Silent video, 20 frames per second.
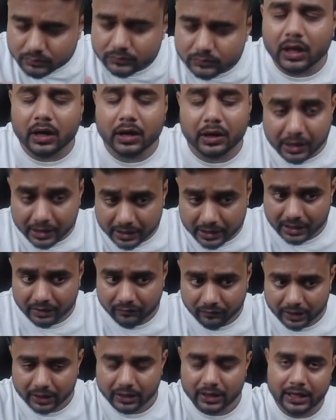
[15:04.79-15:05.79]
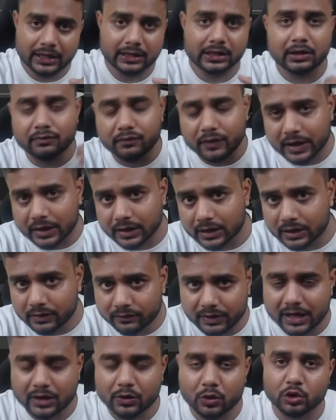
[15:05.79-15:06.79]
retrieve it, and then finally we are
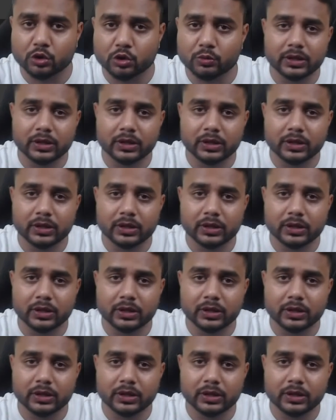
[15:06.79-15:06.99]
going to be